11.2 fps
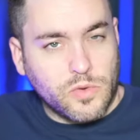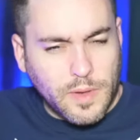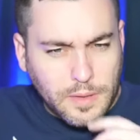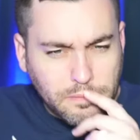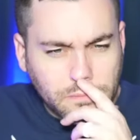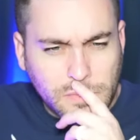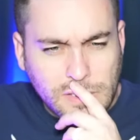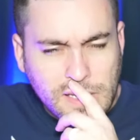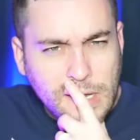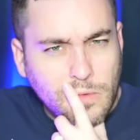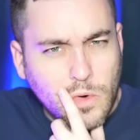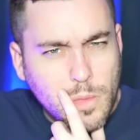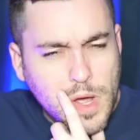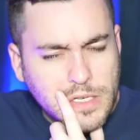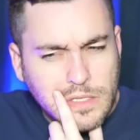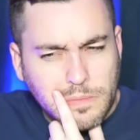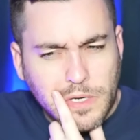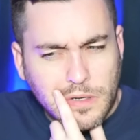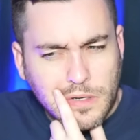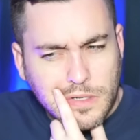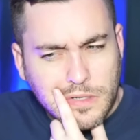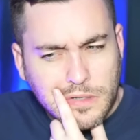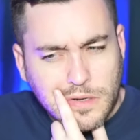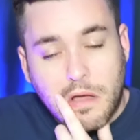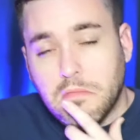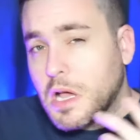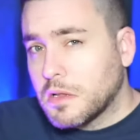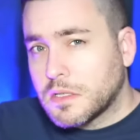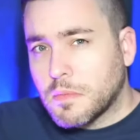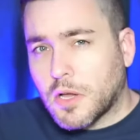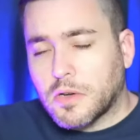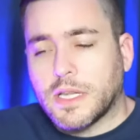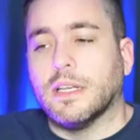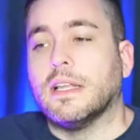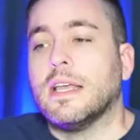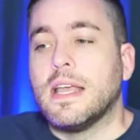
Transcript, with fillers: We're like, hmm, is that a Robot Spirits? Oh no, it's a model kit.